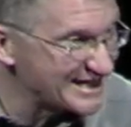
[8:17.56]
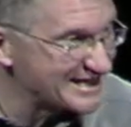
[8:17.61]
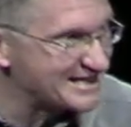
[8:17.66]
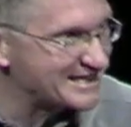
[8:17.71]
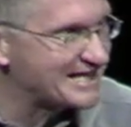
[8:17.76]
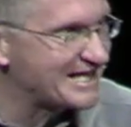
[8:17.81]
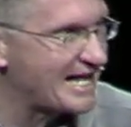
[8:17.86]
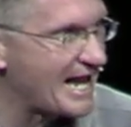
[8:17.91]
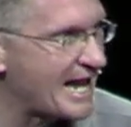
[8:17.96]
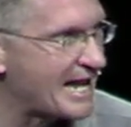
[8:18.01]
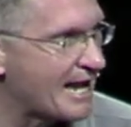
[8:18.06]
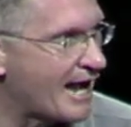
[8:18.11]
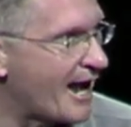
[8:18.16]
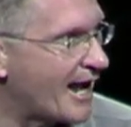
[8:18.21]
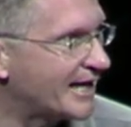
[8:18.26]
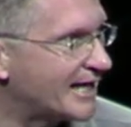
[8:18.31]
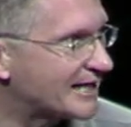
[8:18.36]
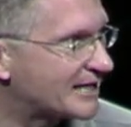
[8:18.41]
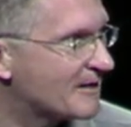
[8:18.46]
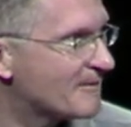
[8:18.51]
this
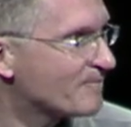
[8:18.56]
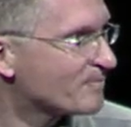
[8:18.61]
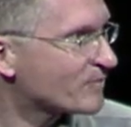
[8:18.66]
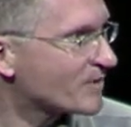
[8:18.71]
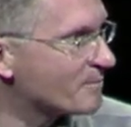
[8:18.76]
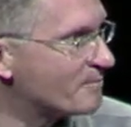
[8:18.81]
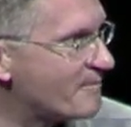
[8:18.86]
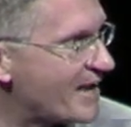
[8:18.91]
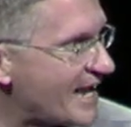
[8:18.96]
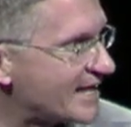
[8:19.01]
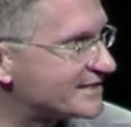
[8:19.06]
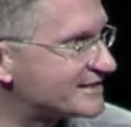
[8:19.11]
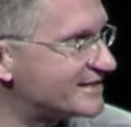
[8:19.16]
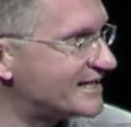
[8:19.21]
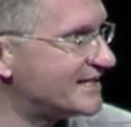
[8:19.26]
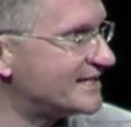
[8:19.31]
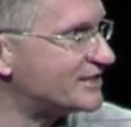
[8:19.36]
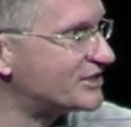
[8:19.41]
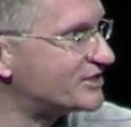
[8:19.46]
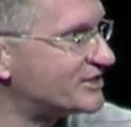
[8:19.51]
chaotic,
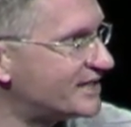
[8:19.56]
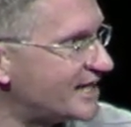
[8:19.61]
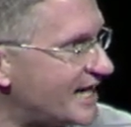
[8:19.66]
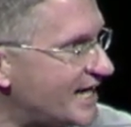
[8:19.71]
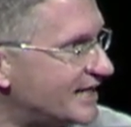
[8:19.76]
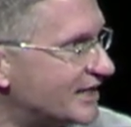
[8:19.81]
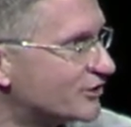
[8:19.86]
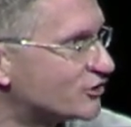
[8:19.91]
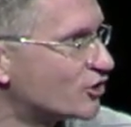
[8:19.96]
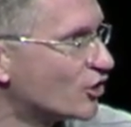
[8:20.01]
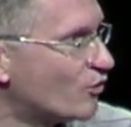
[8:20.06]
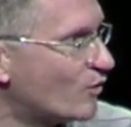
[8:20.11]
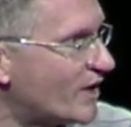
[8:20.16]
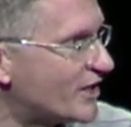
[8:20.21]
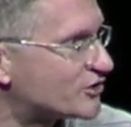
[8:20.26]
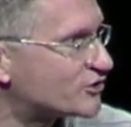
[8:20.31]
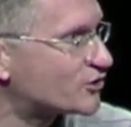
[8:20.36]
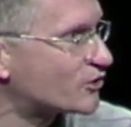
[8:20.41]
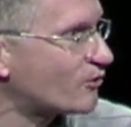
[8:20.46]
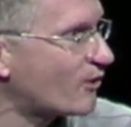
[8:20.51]
messy scene into
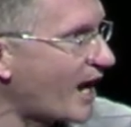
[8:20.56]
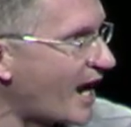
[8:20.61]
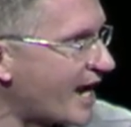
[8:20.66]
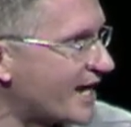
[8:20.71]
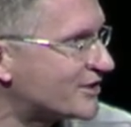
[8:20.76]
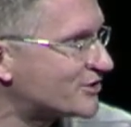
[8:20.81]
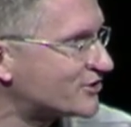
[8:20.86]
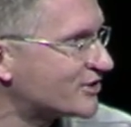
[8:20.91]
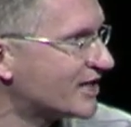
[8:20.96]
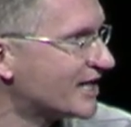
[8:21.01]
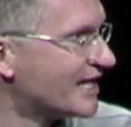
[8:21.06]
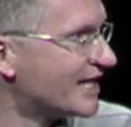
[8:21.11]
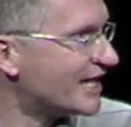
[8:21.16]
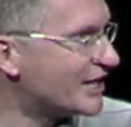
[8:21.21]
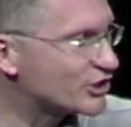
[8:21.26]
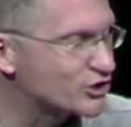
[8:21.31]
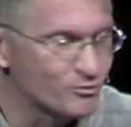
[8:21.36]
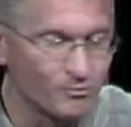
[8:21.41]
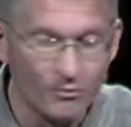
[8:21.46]
which Christ is